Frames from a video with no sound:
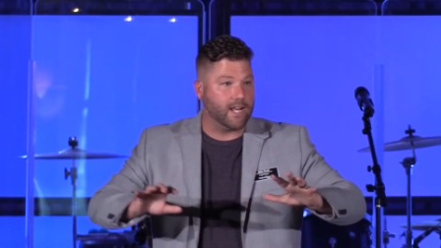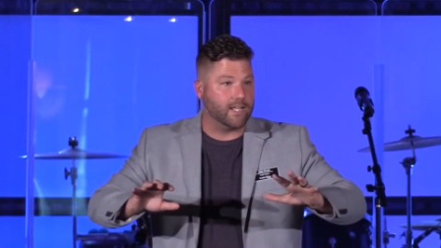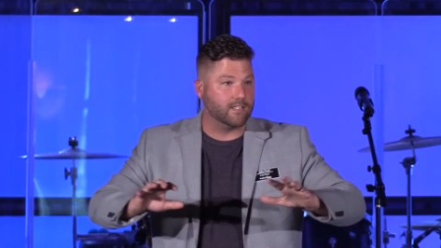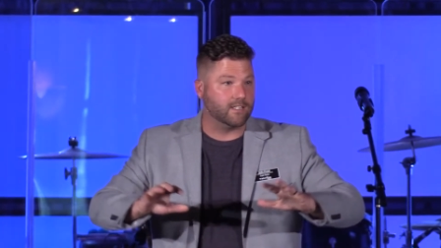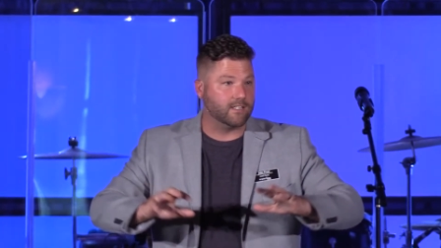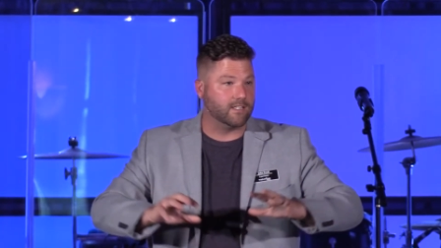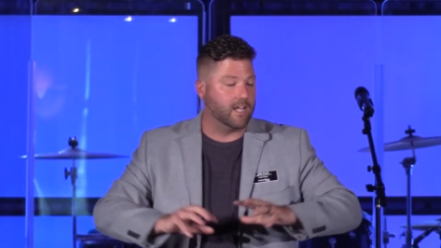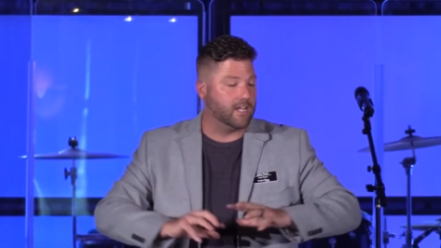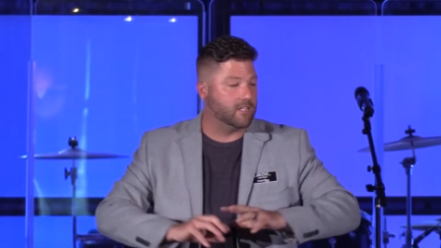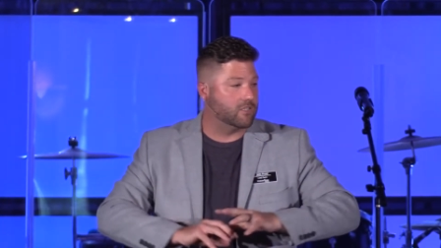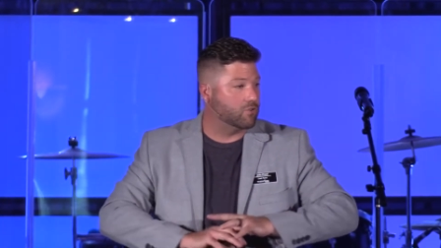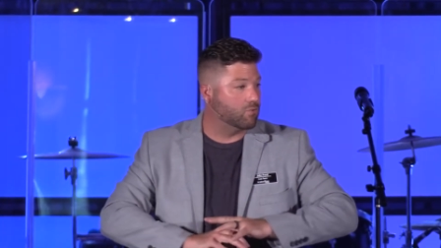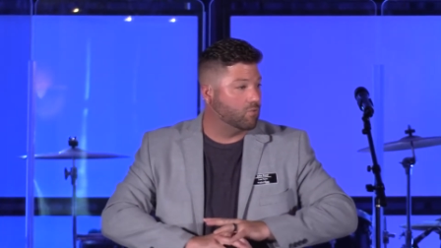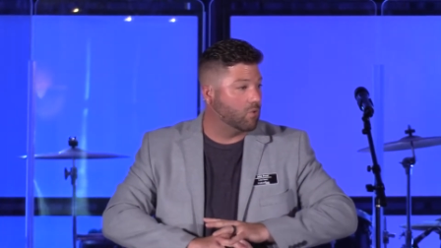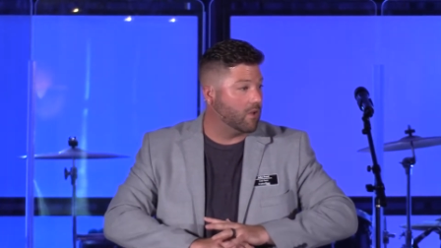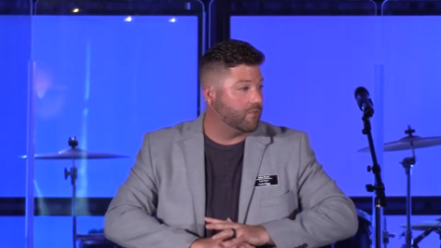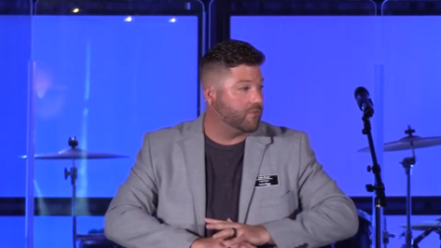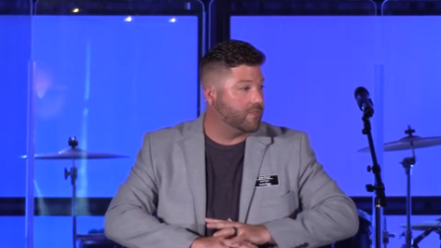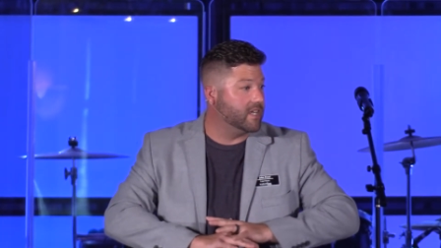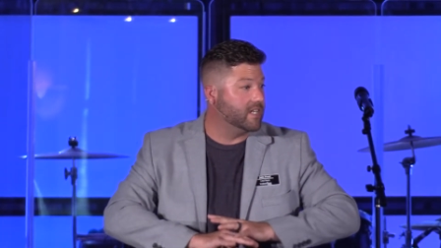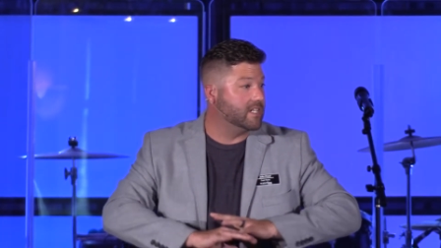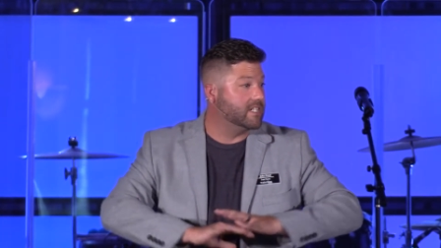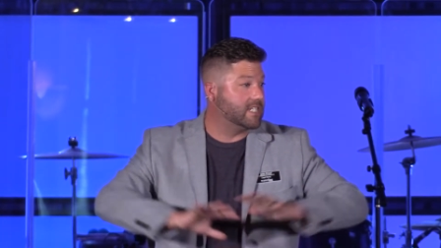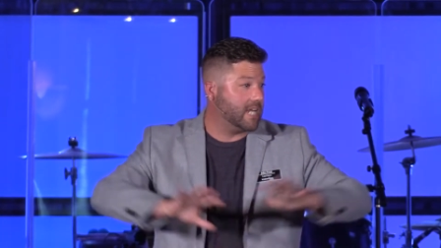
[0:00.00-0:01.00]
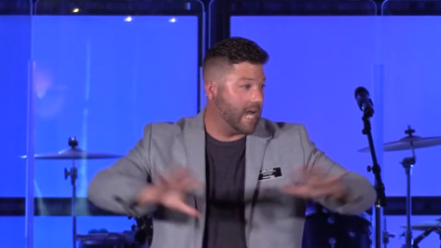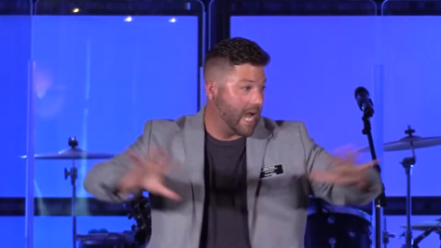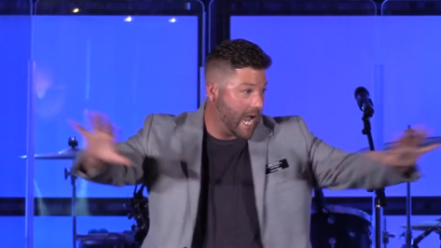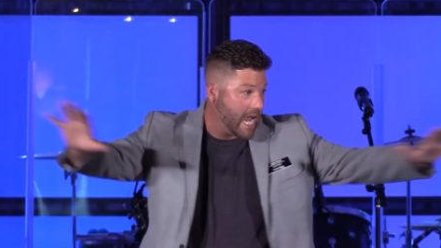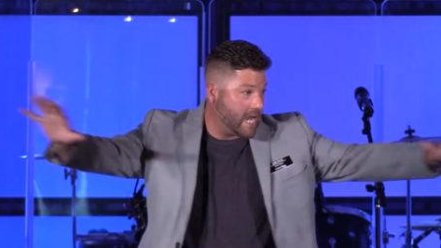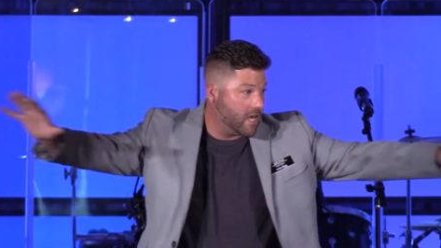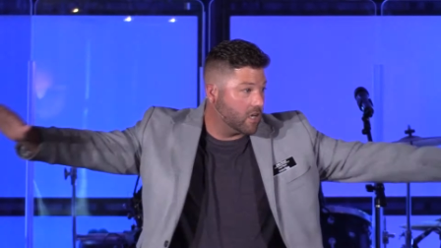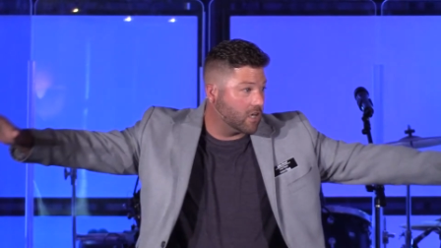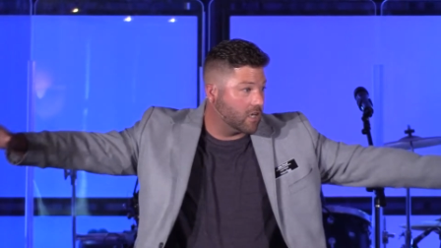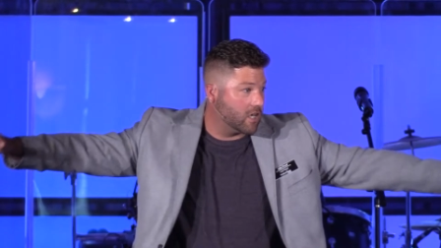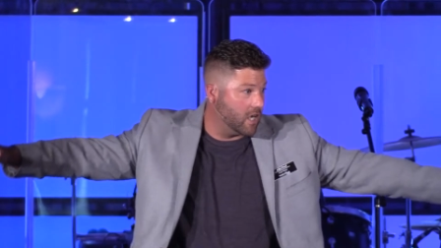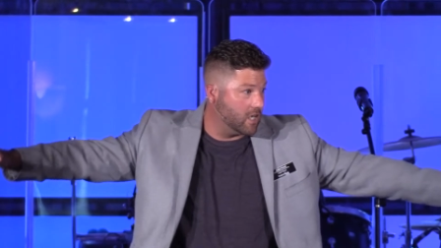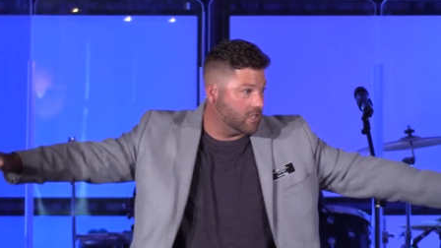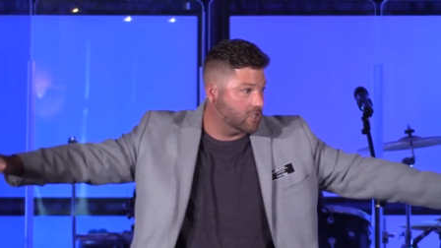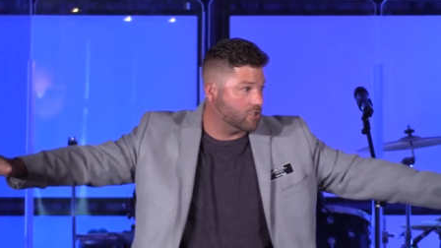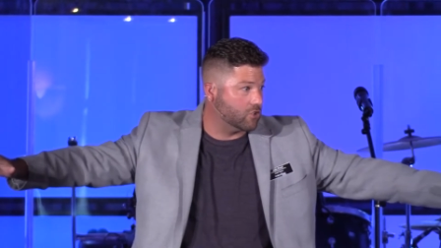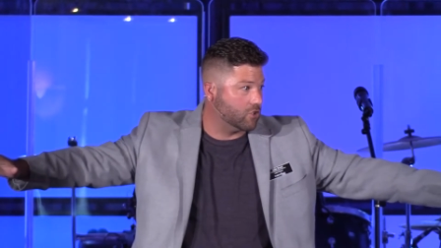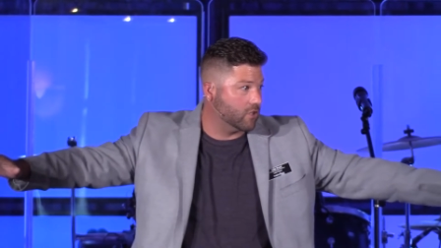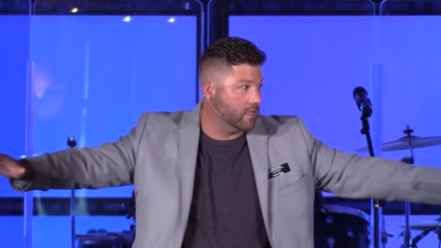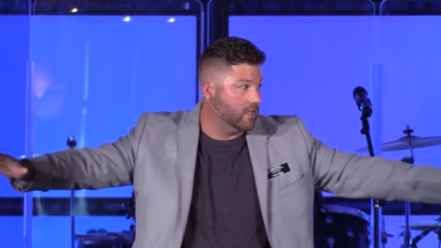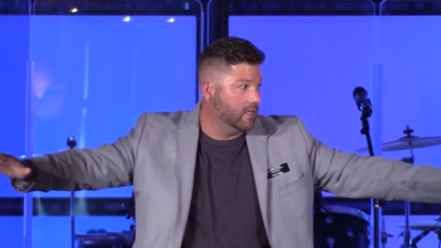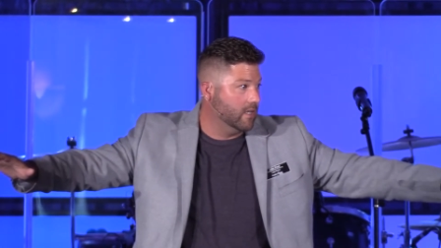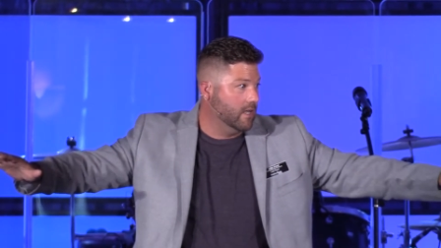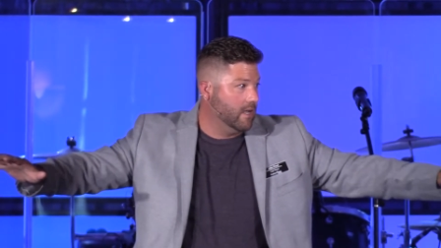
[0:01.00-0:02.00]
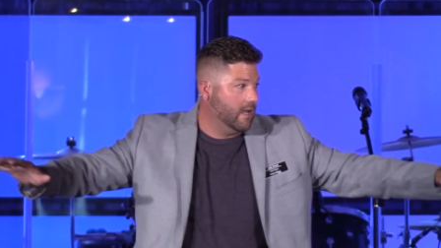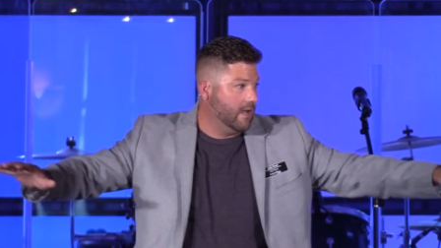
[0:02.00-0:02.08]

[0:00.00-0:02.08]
it says, throughout the entire country